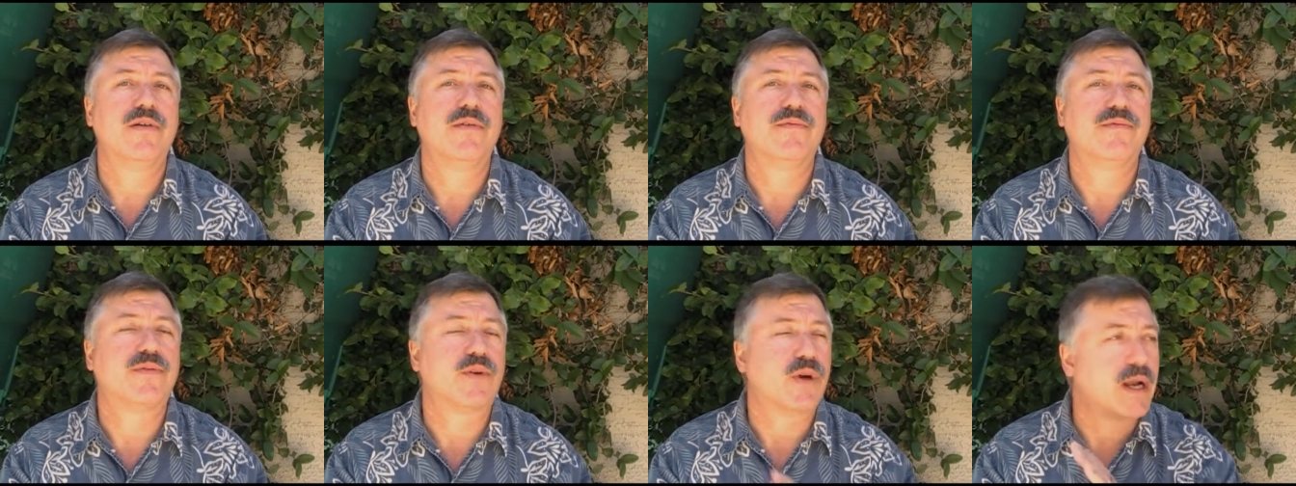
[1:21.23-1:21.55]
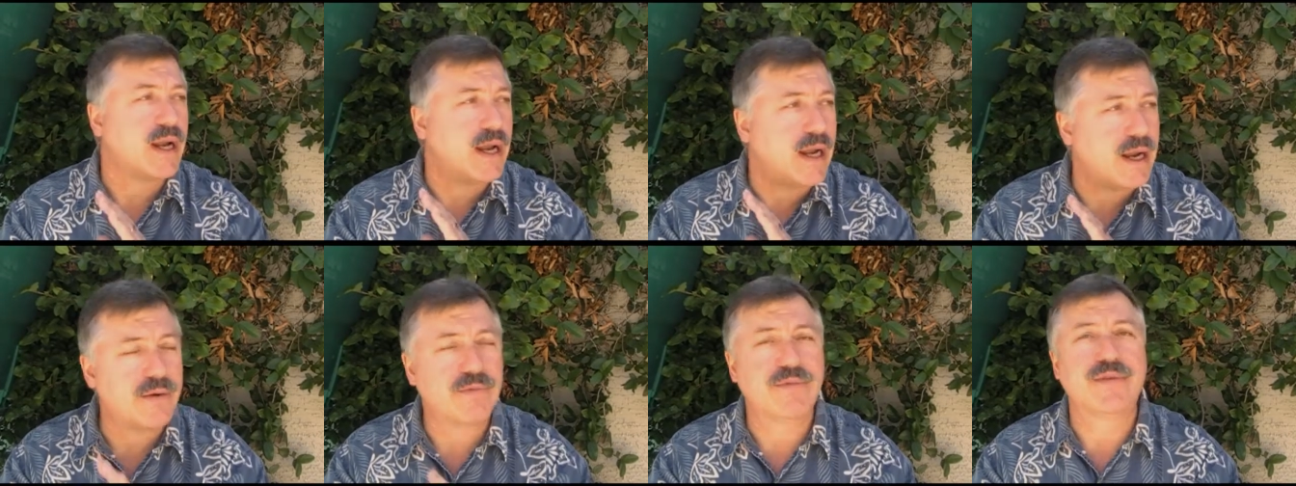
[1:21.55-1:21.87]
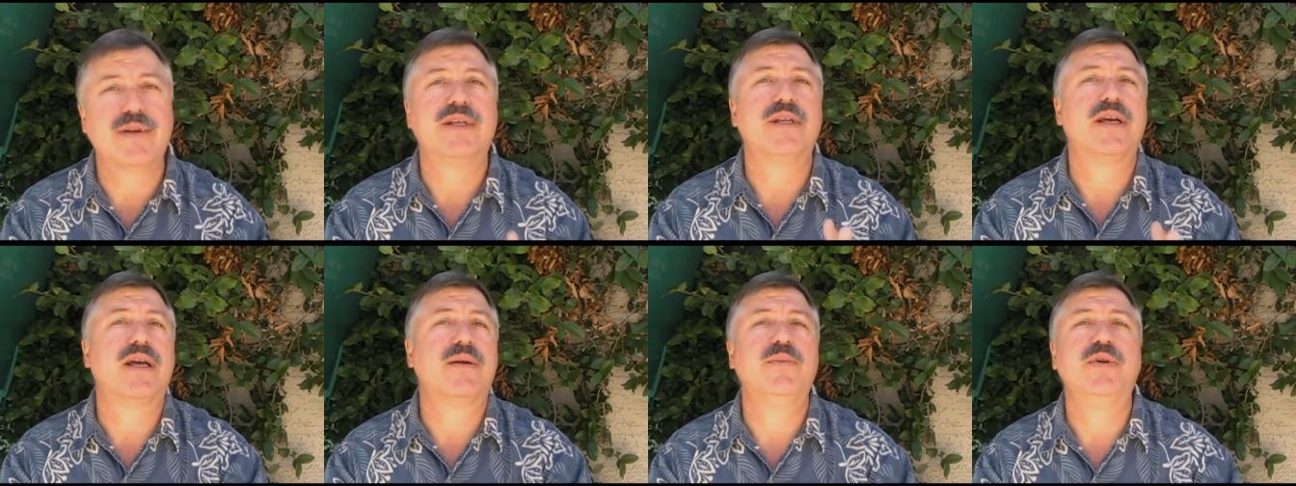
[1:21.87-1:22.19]
for
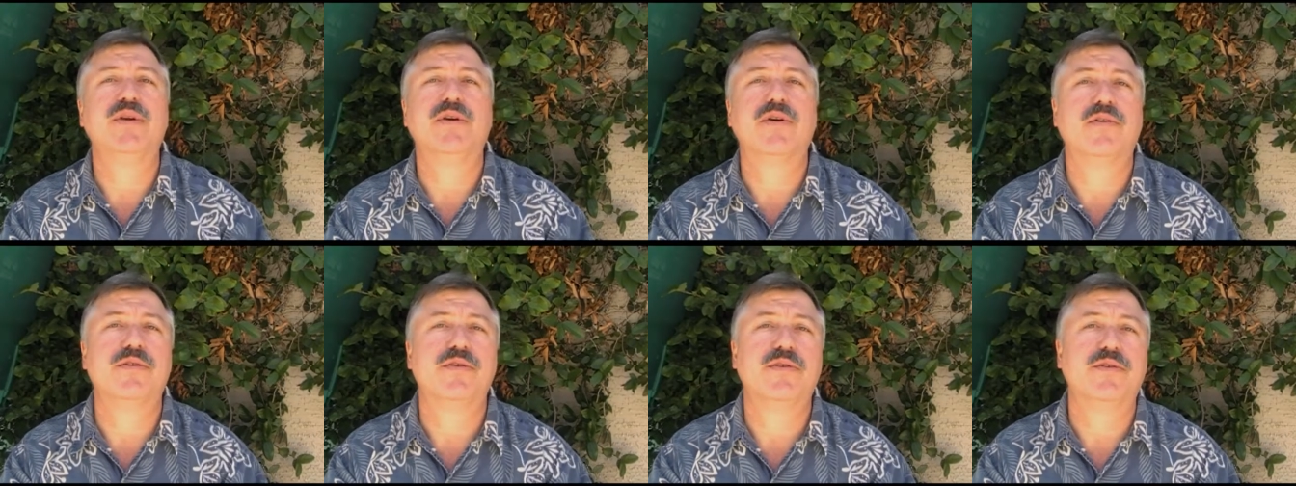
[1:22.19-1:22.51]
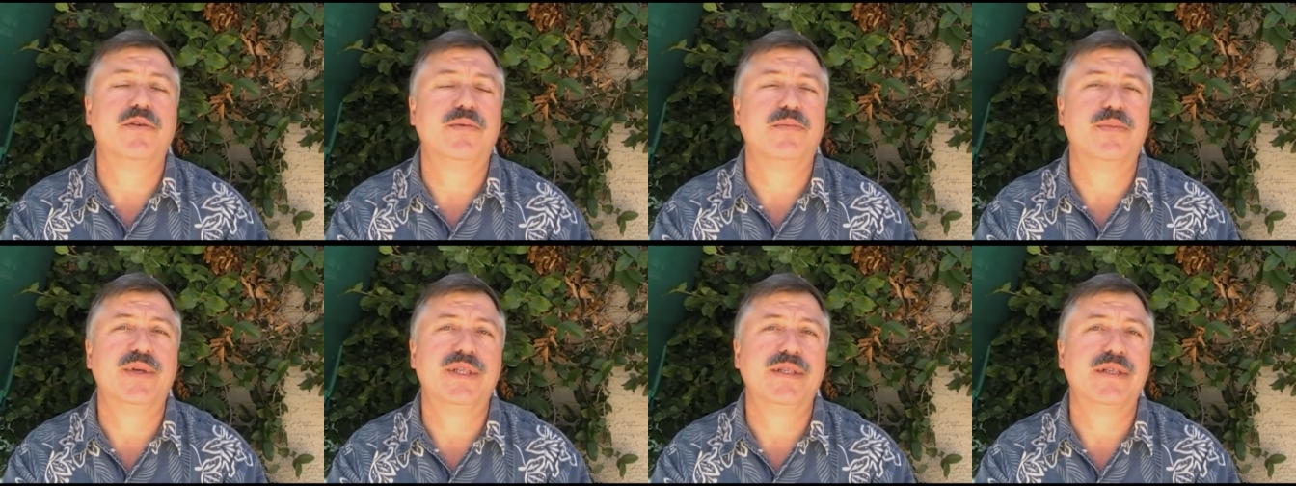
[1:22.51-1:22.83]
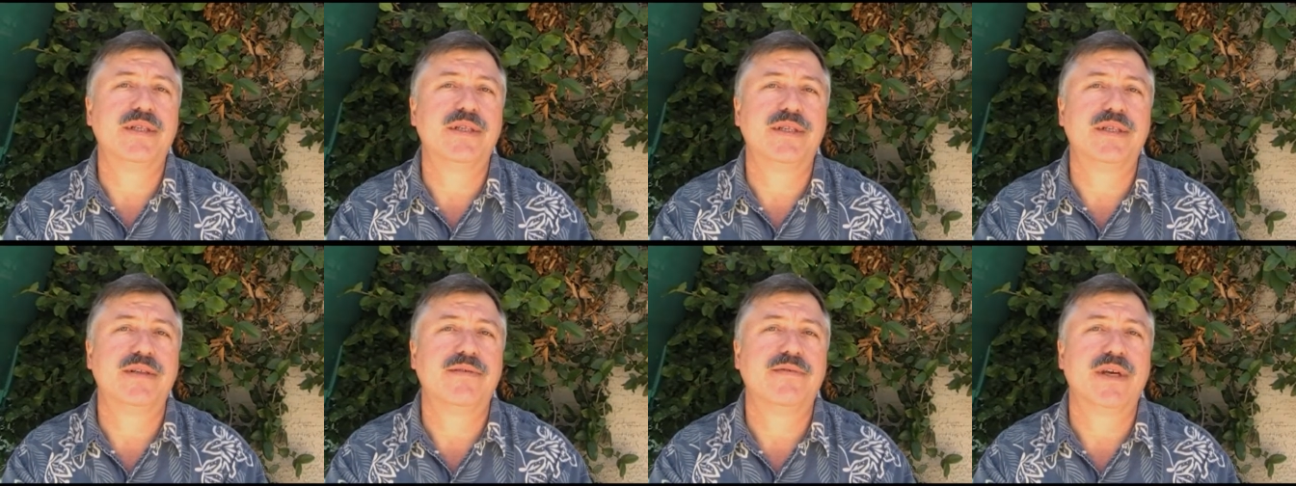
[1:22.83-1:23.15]
every time you go to a
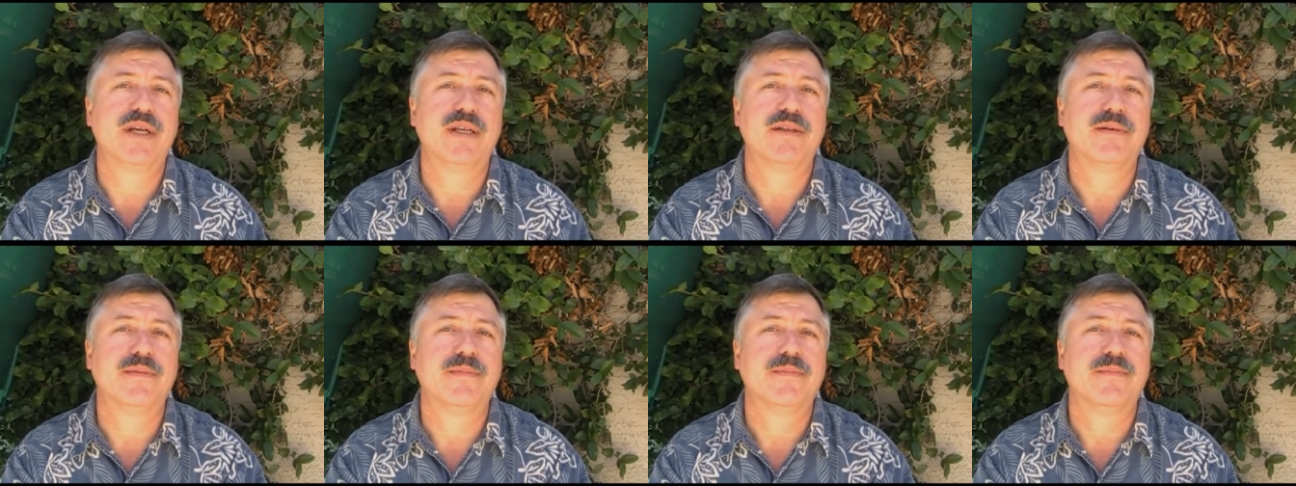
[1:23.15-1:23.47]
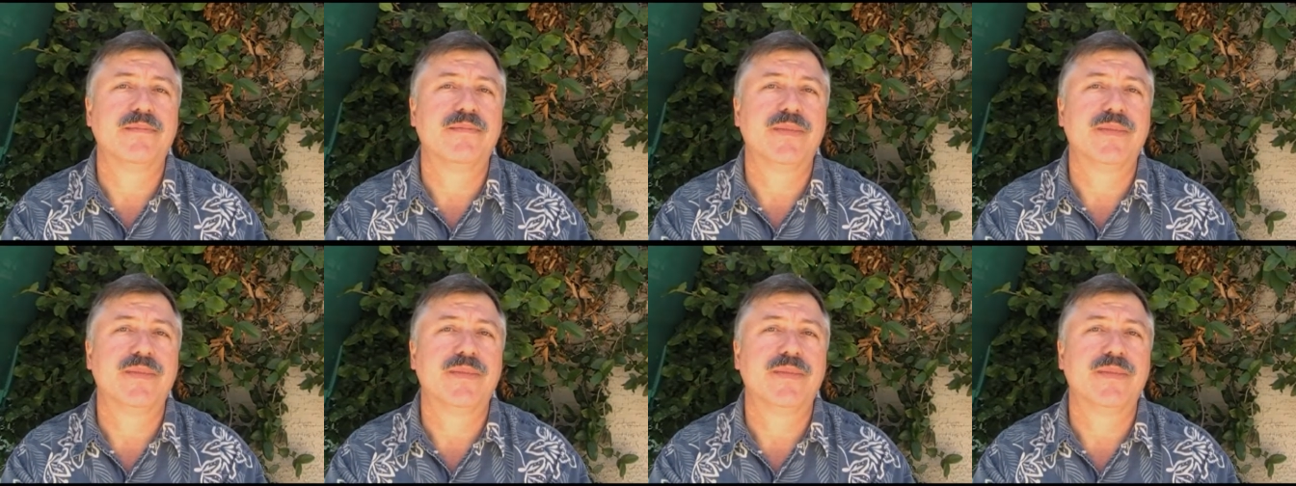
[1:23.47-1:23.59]
business event?